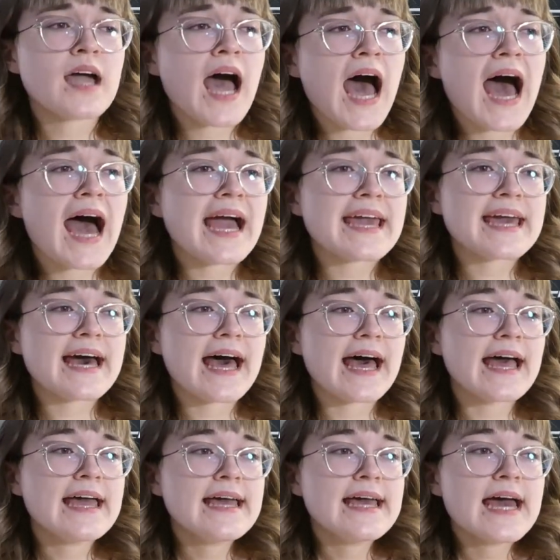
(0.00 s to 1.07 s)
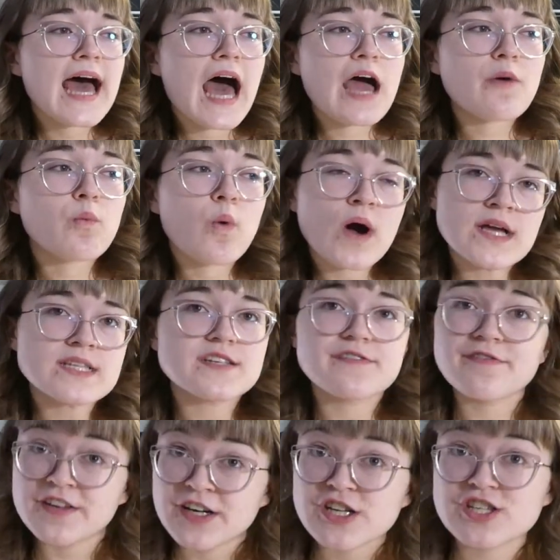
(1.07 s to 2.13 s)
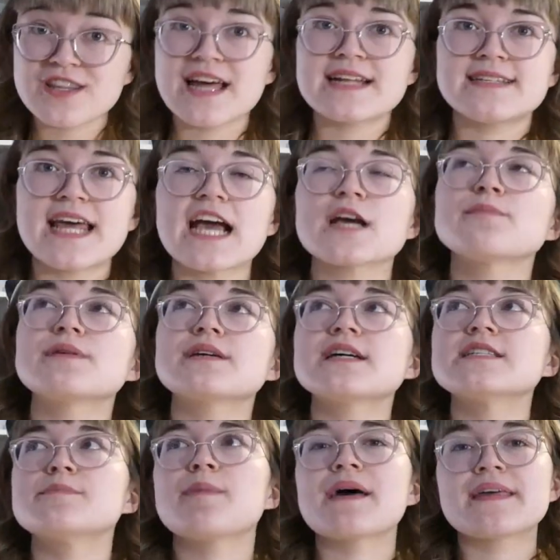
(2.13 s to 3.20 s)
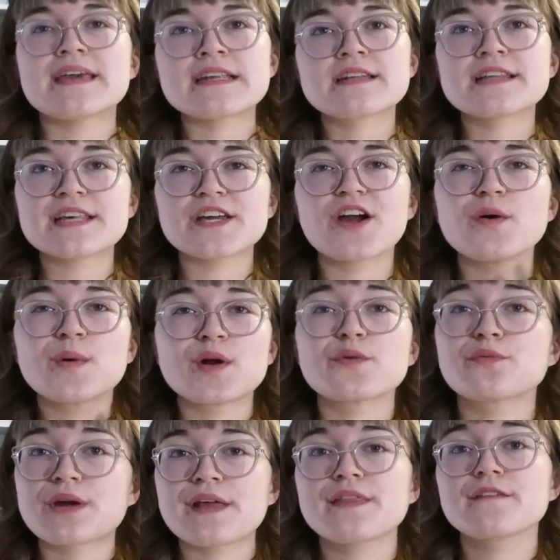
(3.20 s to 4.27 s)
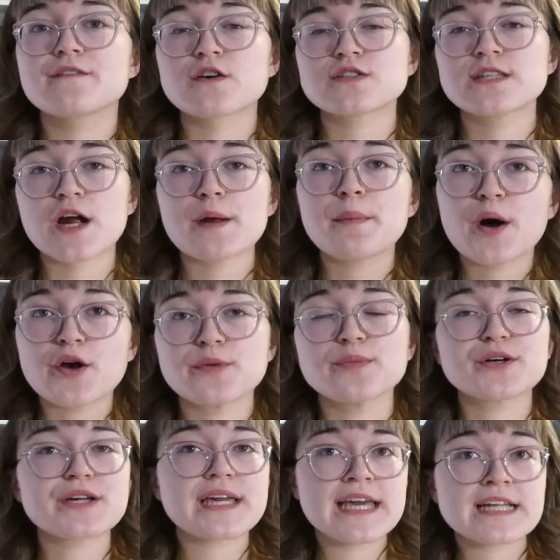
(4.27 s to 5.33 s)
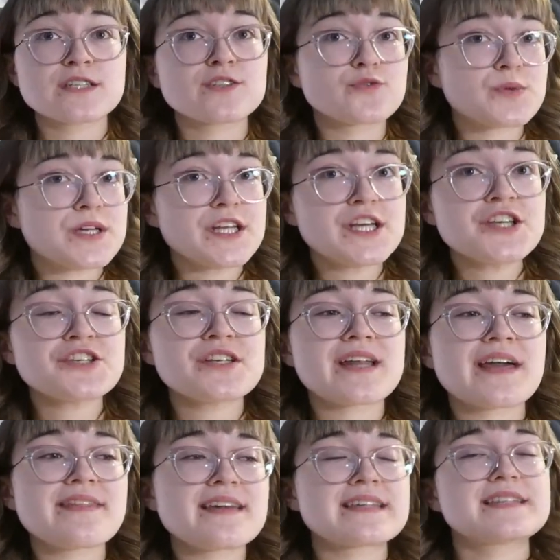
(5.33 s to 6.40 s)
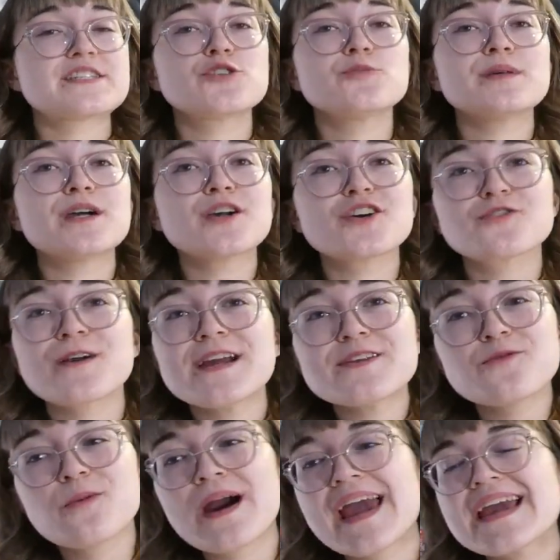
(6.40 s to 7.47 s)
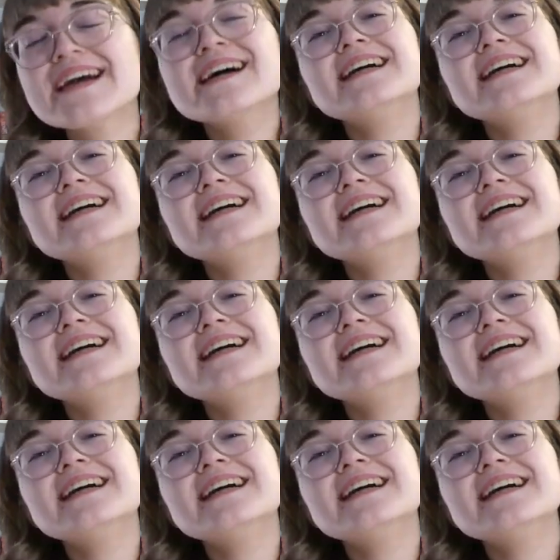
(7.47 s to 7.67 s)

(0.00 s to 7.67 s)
I want to finish that deck because by the end of the year, I want to read the first Harry Potter book in Swedish, and I think this would be a great way